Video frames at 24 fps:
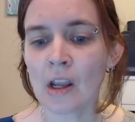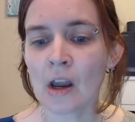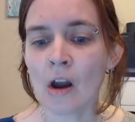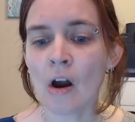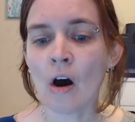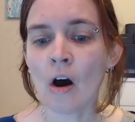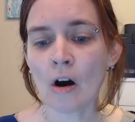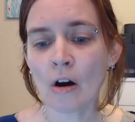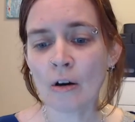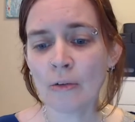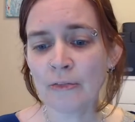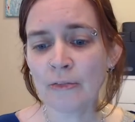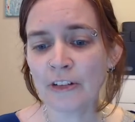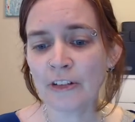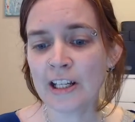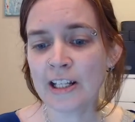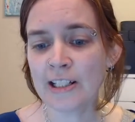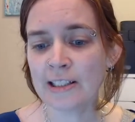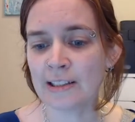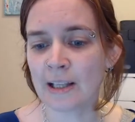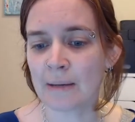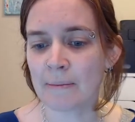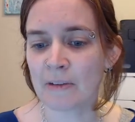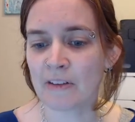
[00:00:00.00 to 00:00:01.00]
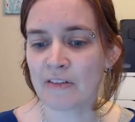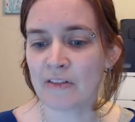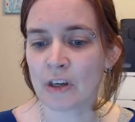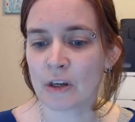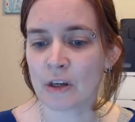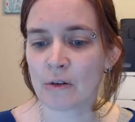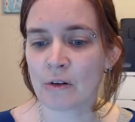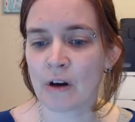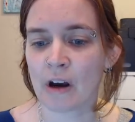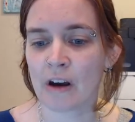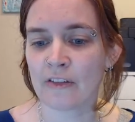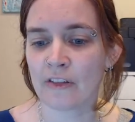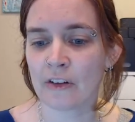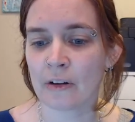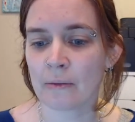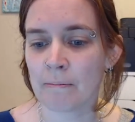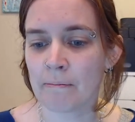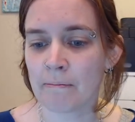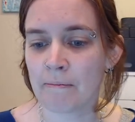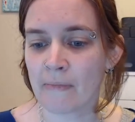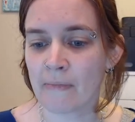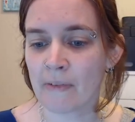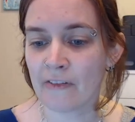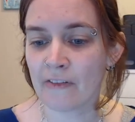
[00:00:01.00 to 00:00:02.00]
Hopefully some of you are
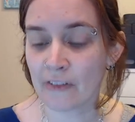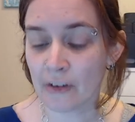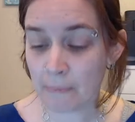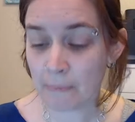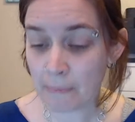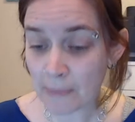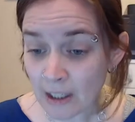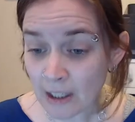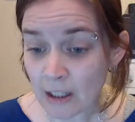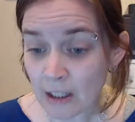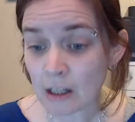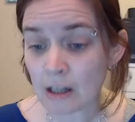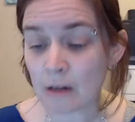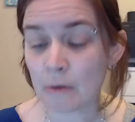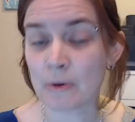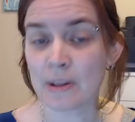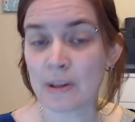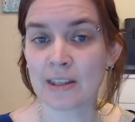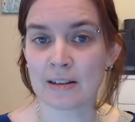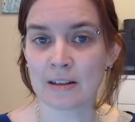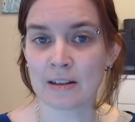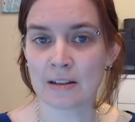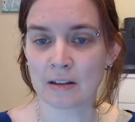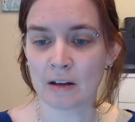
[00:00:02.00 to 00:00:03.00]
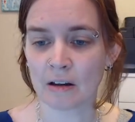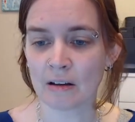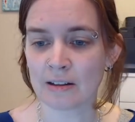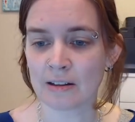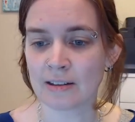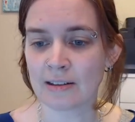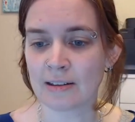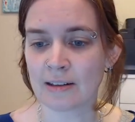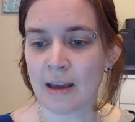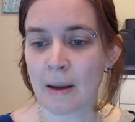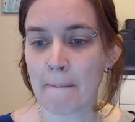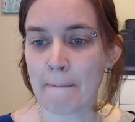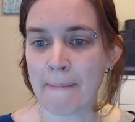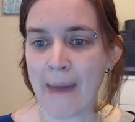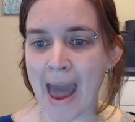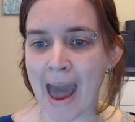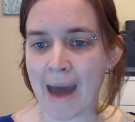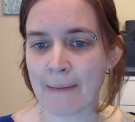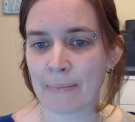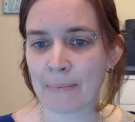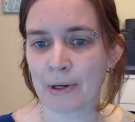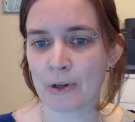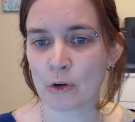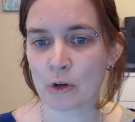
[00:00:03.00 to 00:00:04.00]
familiar with Stull's
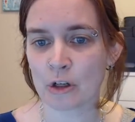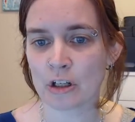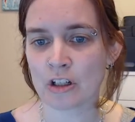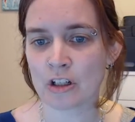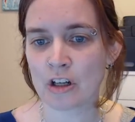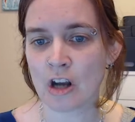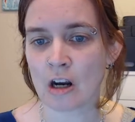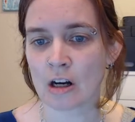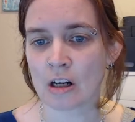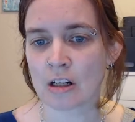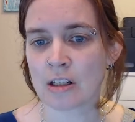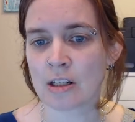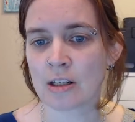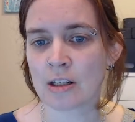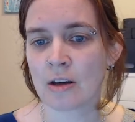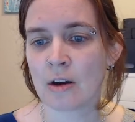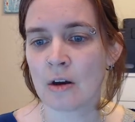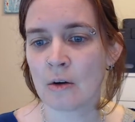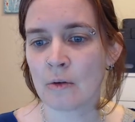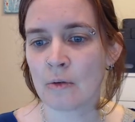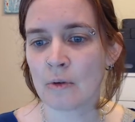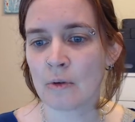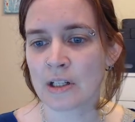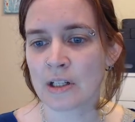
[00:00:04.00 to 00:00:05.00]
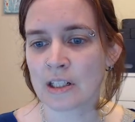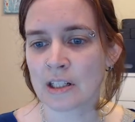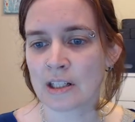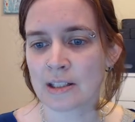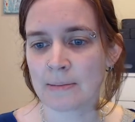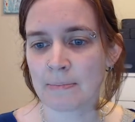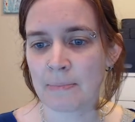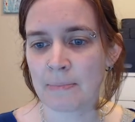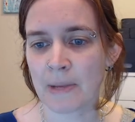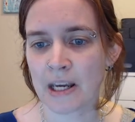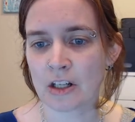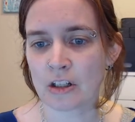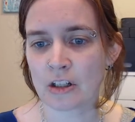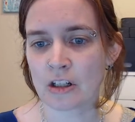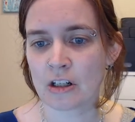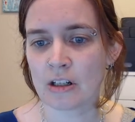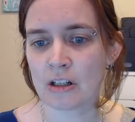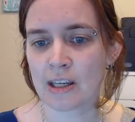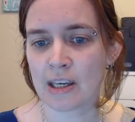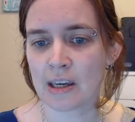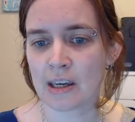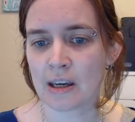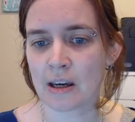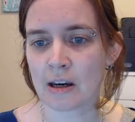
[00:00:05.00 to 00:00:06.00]
map or chart, which is pictured
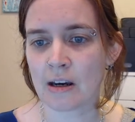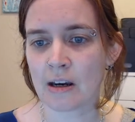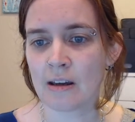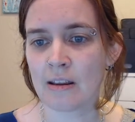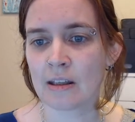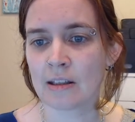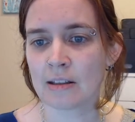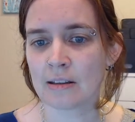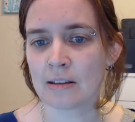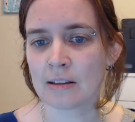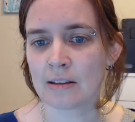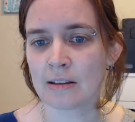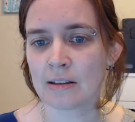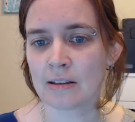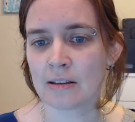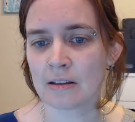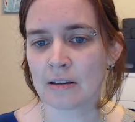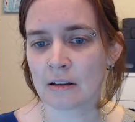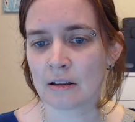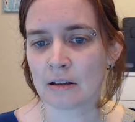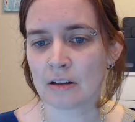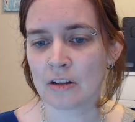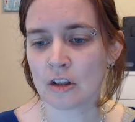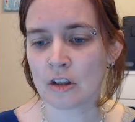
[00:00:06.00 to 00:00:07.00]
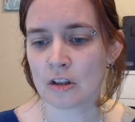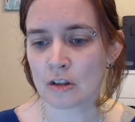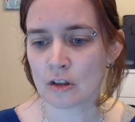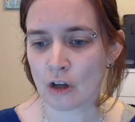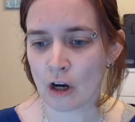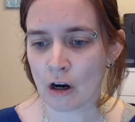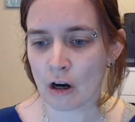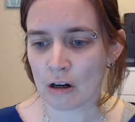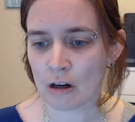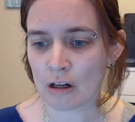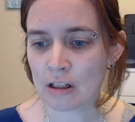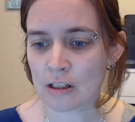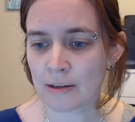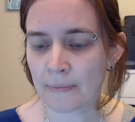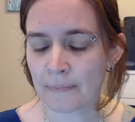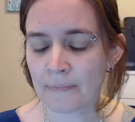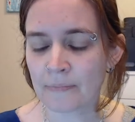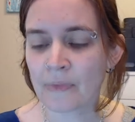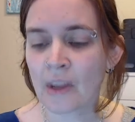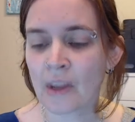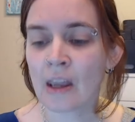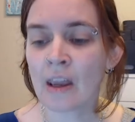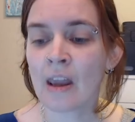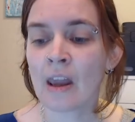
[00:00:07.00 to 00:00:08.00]
here. This is Stull's chart.
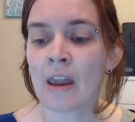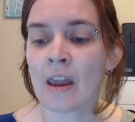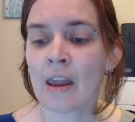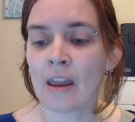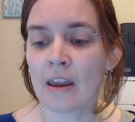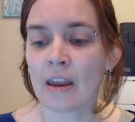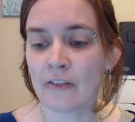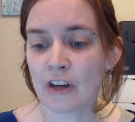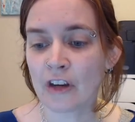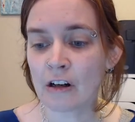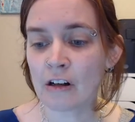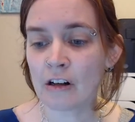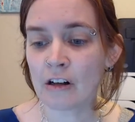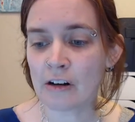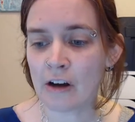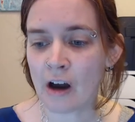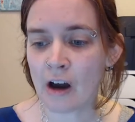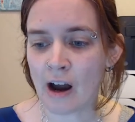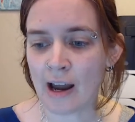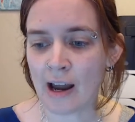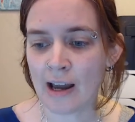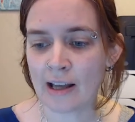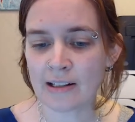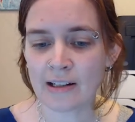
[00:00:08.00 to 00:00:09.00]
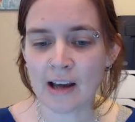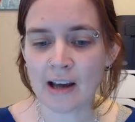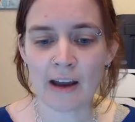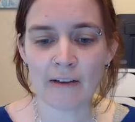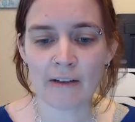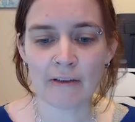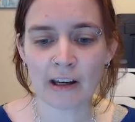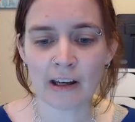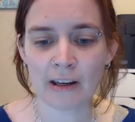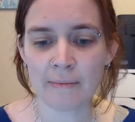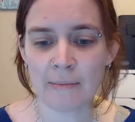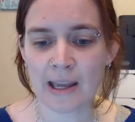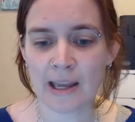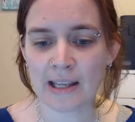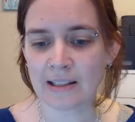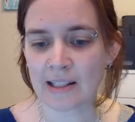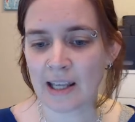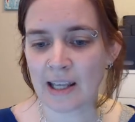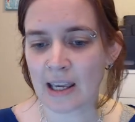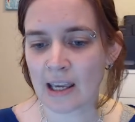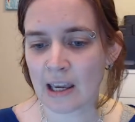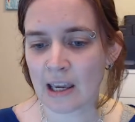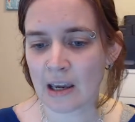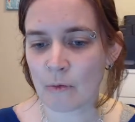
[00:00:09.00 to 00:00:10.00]
If you're not, I recommend
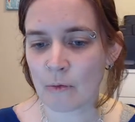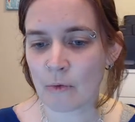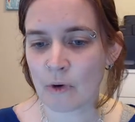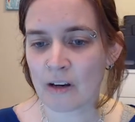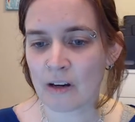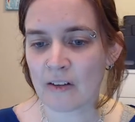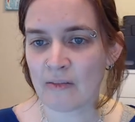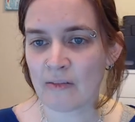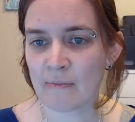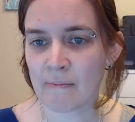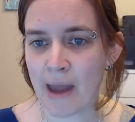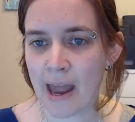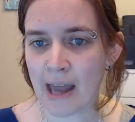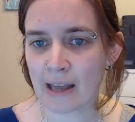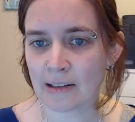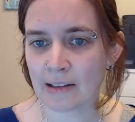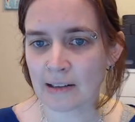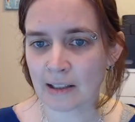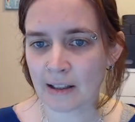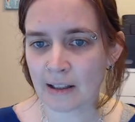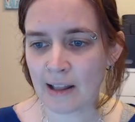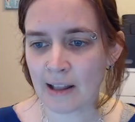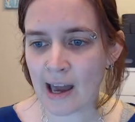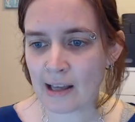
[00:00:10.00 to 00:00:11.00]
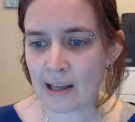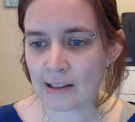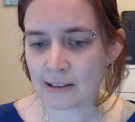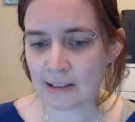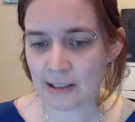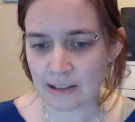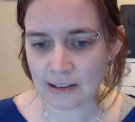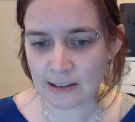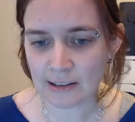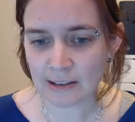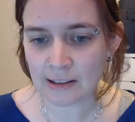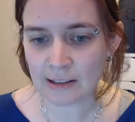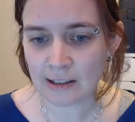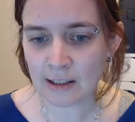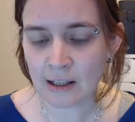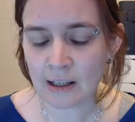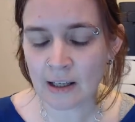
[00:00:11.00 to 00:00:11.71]
taking one of Matt's classes.